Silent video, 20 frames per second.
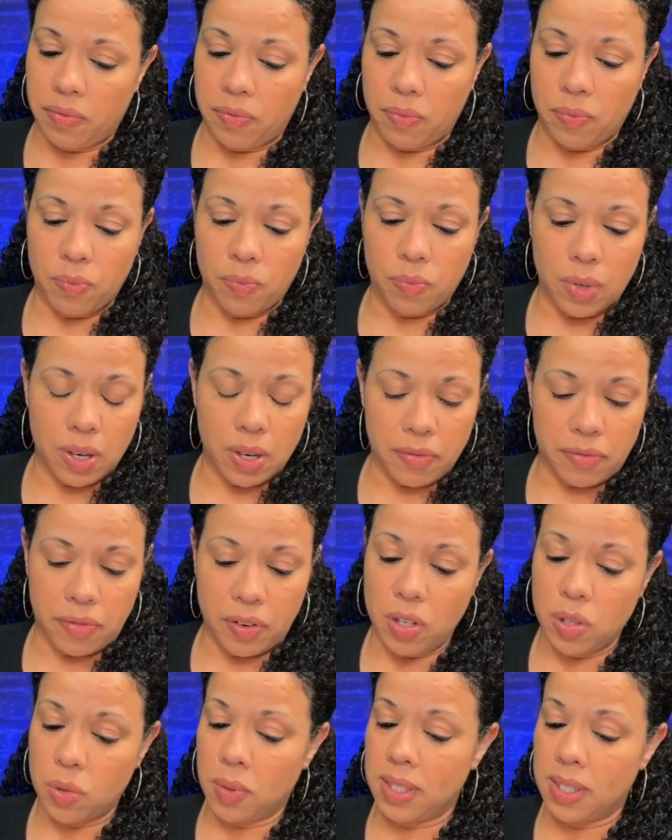One of the
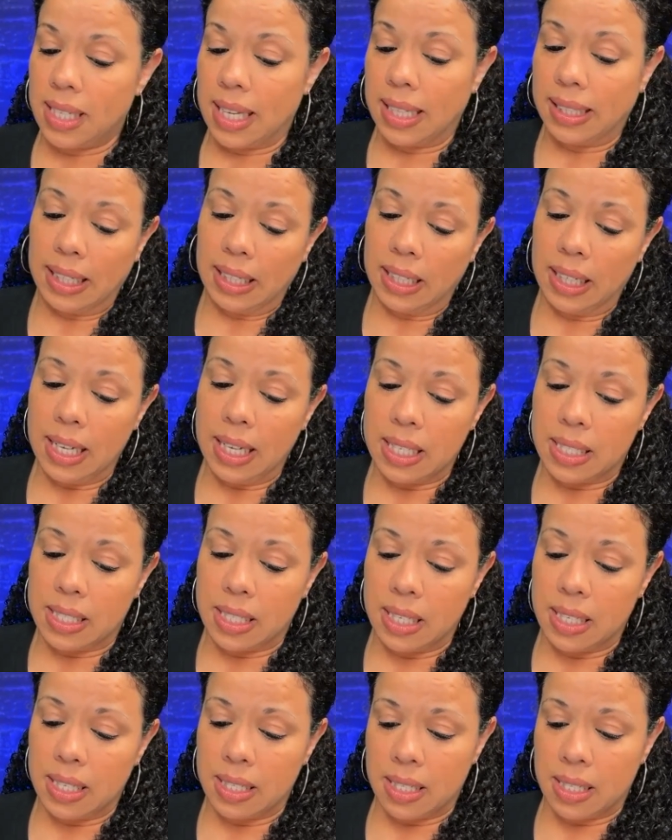first ones that they list
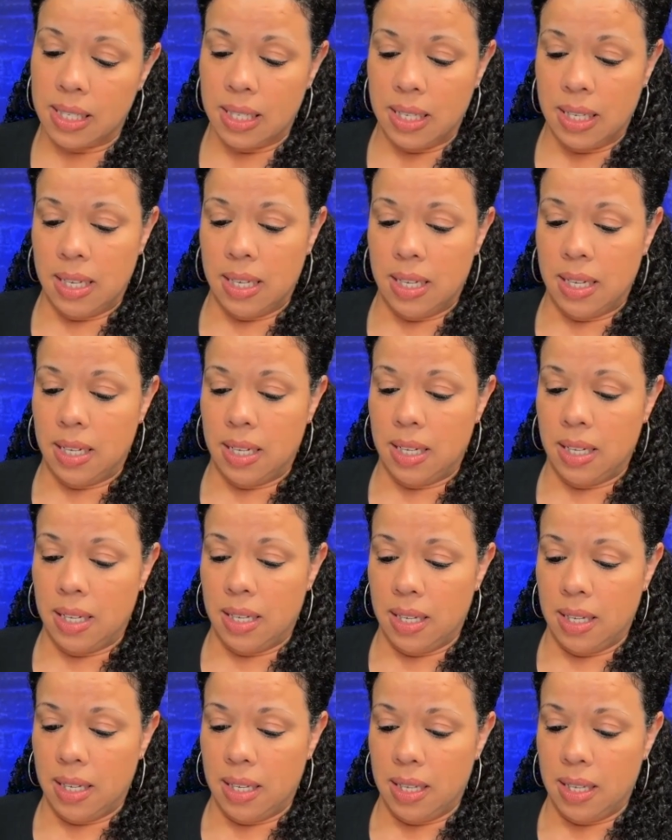is
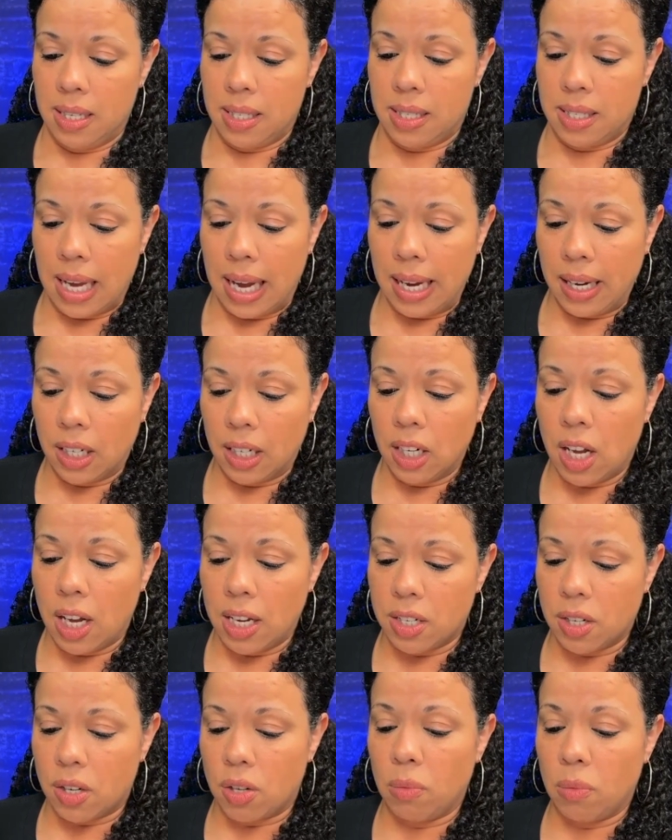
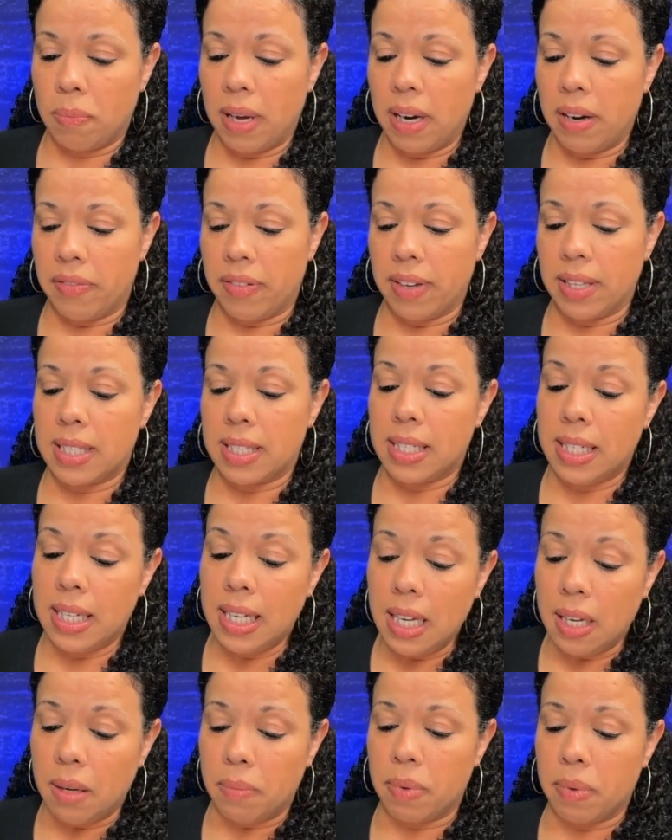psychological benefits,
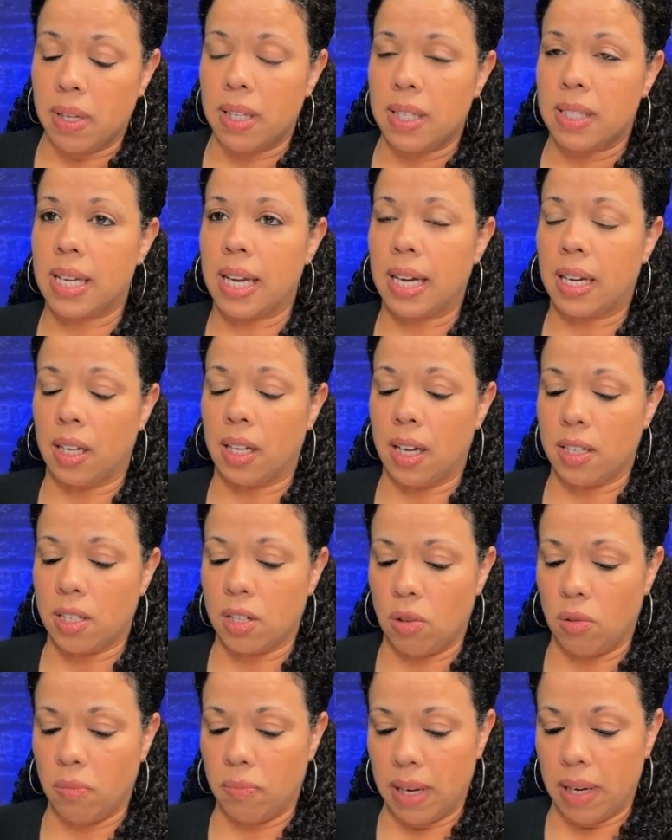deep
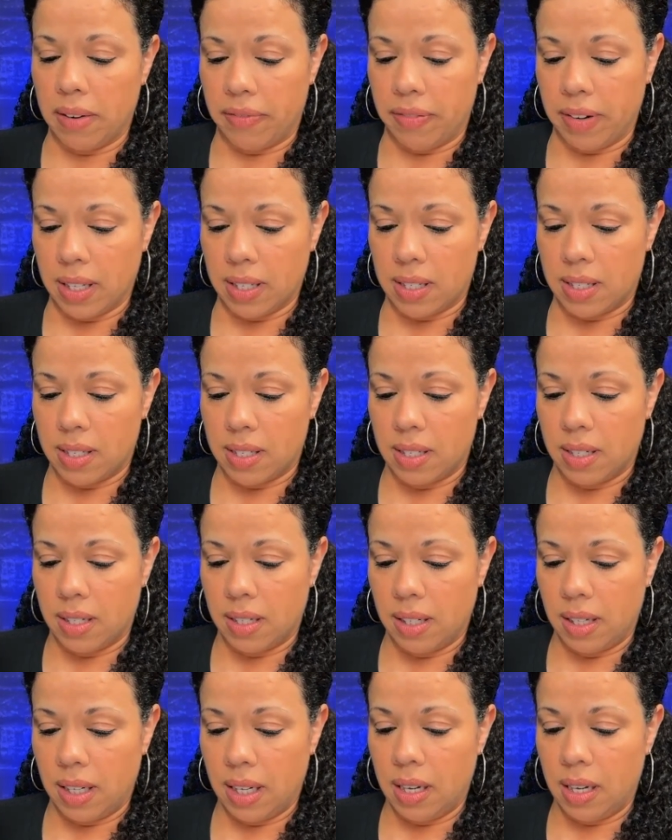psychological benefits
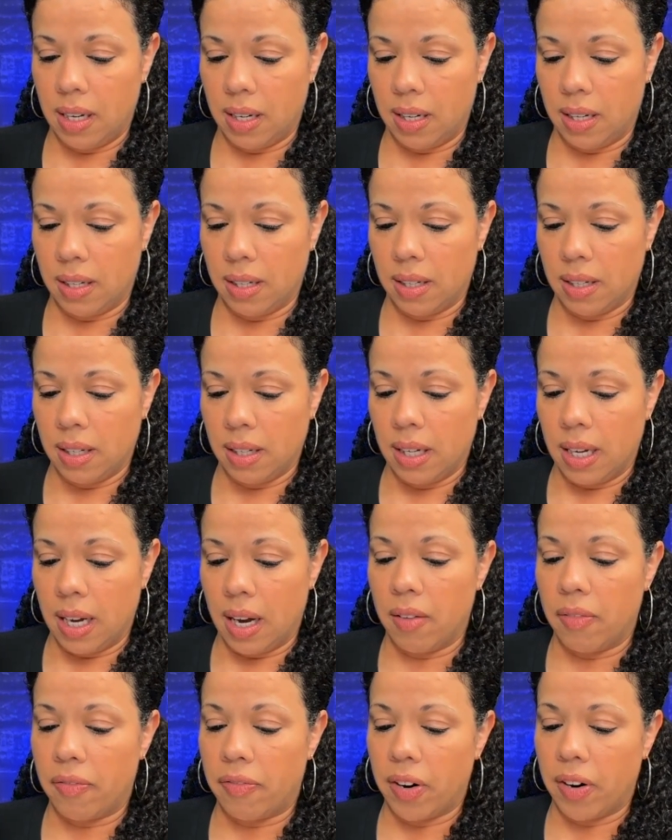in
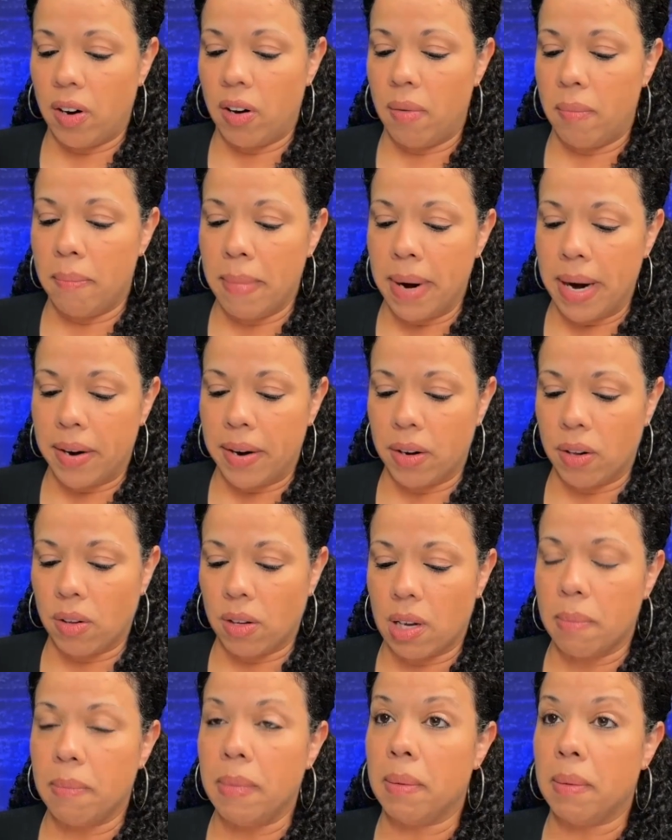a firm marital
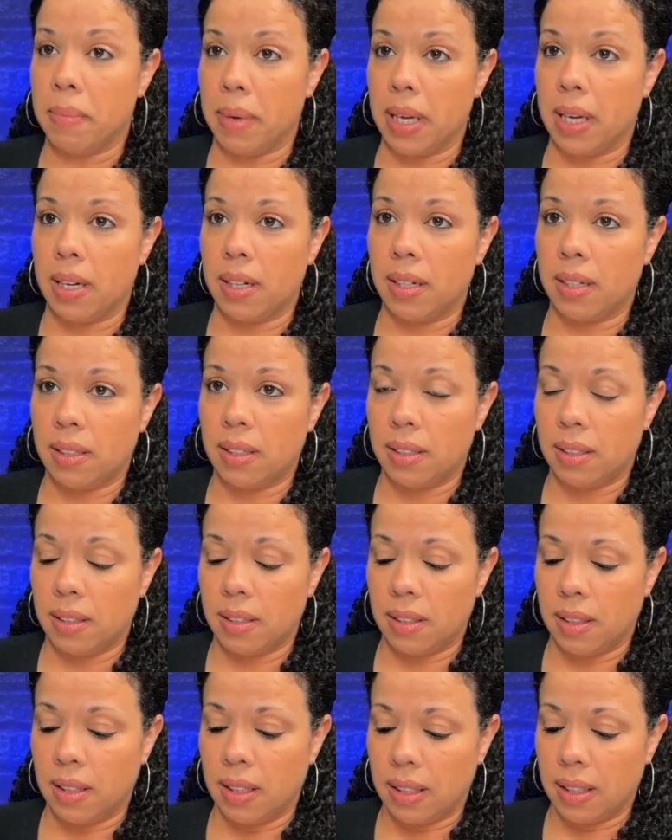commitment.
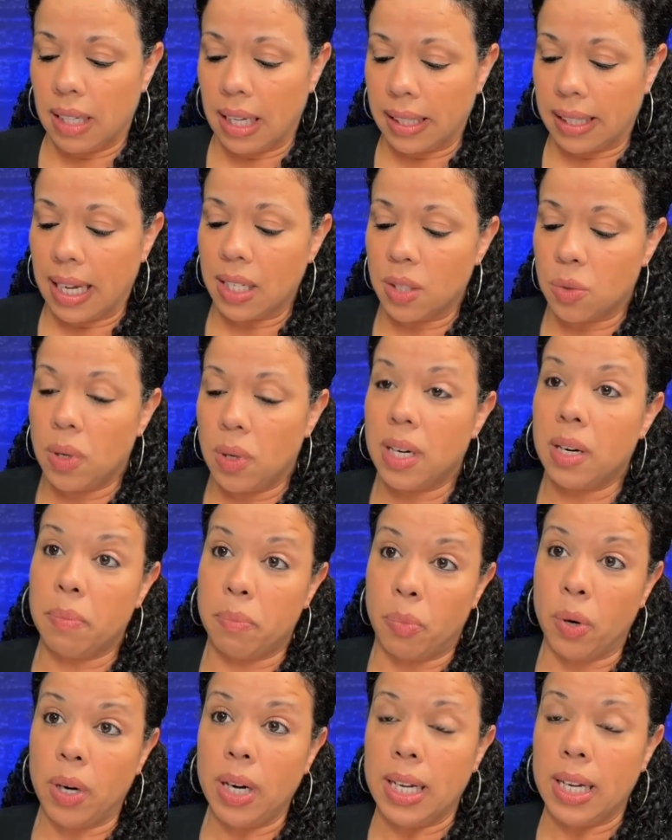Like that's what it
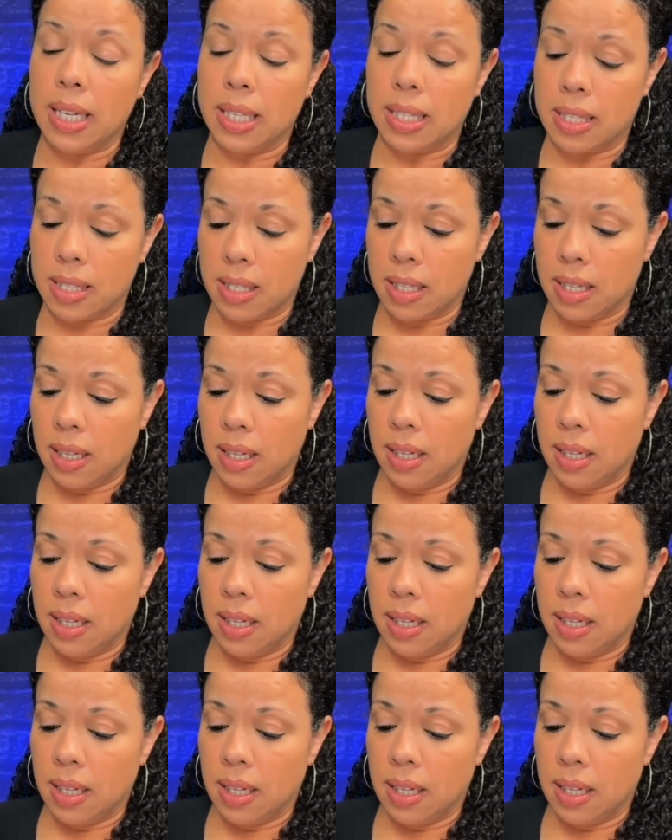breeds.